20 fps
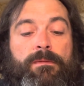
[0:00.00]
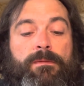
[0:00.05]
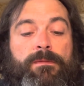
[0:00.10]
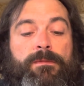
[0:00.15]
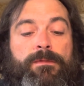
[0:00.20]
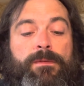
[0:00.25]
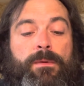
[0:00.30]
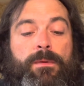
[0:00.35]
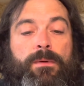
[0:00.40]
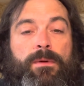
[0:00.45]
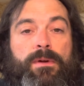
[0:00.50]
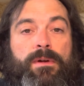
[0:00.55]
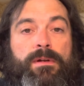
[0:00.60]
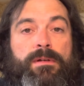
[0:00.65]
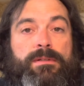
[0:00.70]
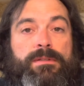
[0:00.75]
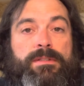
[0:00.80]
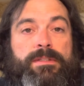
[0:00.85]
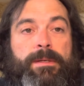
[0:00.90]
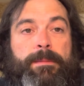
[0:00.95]
for
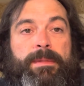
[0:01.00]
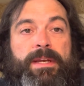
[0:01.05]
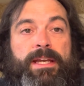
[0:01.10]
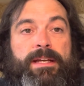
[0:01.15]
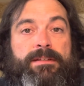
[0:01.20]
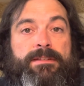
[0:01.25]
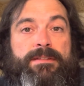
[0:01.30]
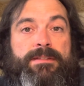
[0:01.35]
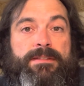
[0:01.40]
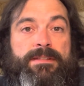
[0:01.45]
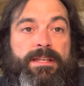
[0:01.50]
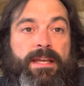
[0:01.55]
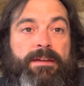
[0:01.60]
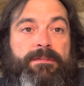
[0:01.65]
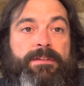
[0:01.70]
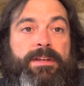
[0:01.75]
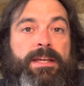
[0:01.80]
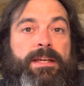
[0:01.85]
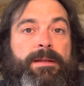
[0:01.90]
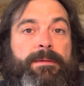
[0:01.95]
somebody else's
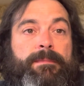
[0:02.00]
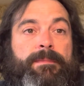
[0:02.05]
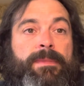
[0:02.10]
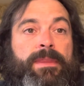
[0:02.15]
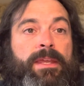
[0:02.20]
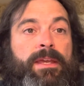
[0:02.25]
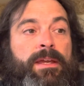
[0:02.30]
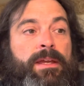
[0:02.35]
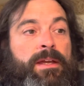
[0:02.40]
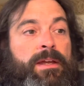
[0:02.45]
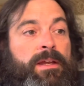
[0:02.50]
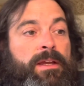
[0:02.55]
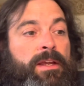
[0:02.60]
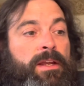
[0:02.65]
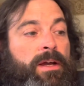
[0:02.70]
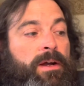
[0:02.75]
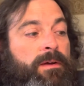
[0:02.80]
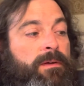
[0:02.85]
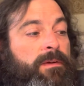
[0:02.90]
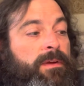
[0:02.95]
safety you
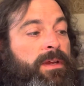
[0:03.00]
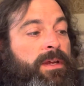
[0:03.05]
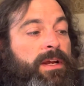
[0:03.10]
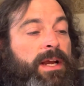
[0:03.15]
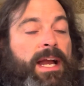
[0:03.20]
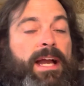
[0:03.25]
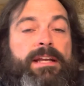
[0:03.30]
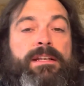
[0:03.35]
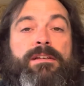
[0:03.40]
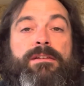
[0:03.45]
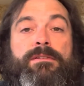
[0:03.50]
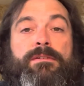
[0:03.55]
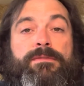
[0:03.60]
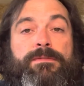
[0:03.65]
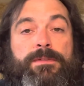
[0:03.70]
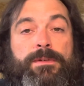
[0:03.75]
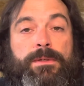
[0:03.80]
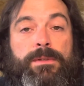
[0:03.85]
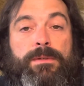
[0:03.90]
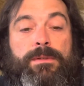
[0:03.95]
know, you're acting a
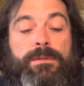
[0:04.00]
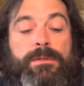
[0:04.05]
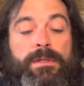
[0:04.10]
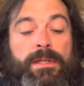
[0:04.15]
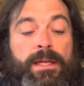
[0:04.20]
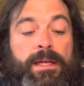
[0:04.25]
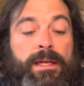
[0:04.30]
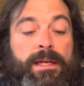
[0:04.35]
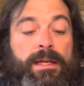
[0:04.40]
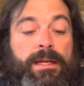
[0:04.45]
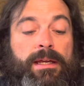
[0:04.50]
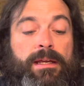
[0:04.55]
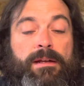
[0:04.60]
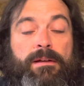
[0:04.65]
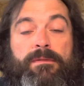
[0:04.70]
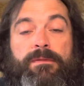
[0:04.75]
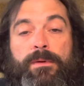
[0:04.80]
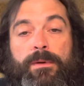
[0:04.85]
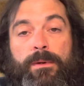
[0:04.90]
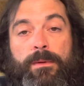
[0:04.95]
fool in a
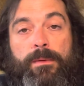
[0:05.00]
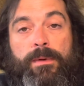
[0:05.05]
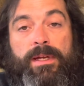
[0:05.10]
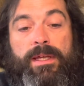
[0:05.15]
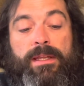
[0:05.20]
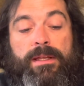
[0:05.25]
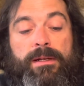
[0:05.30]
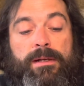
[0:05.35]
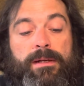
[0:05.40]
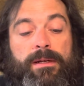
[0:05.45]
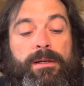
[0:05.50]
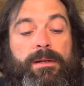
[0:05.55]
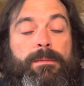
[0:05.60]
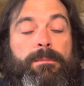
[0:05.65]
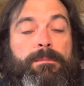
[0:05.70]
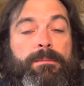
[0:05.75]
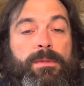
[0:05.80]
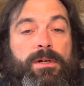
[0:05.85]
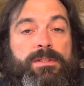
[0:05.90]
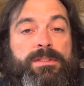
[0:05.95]
four wheeler,
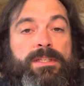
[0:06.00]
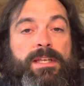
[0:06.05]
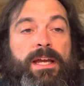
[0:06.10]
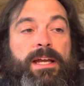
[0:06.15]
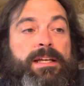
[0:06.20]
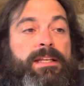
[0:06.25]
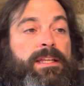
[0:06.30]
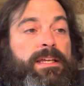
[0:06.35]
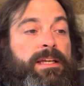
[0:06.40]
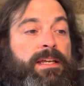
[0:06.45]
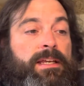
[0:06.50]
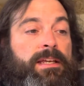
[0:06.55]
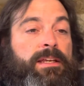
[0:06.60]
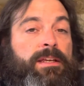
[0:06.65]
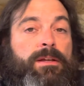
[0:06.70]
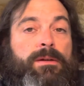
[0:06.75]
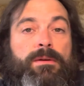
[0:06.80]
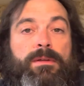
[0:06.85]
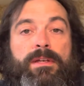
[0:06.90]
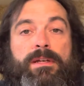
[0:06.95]
most likely
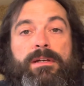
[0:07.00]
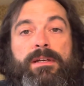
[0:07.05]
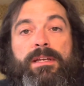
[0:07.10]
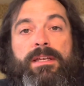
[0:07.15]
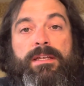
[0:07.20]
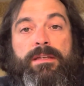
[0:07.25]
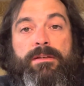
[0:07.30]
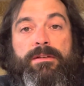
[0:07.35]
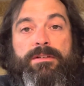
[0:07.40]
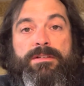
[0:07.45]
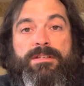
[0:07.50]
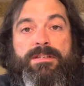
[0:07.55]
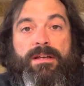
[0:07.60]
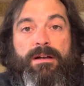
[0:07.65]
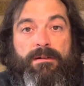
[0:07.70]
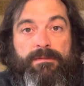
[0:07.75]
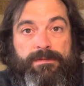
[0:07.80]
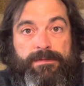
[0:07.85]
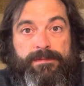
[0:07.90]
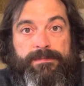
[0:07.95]
you're only going to kill
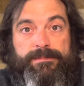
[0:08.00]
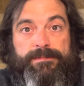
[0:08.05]
yourself.